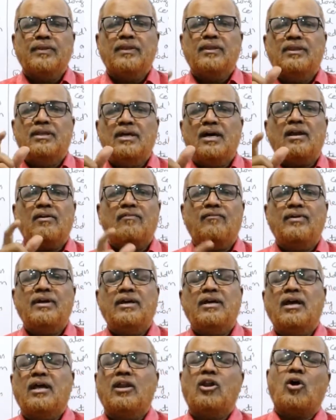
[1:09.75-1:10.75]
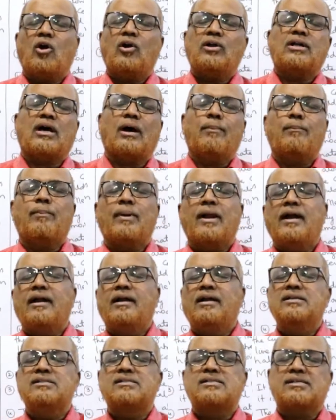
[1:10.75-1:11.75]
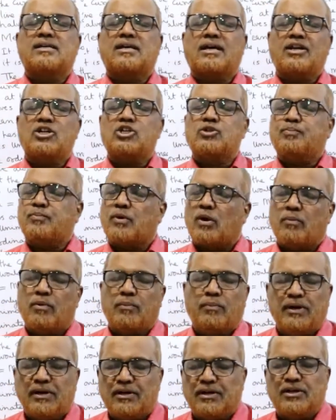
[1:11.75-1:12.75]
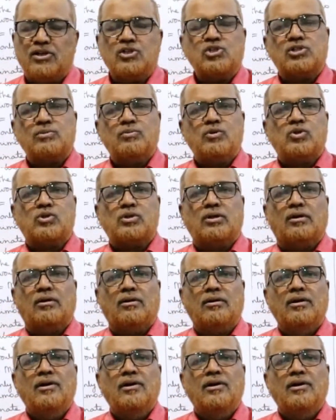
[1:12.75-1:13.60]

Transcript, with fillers: there we cannot apply discrete probability distribution.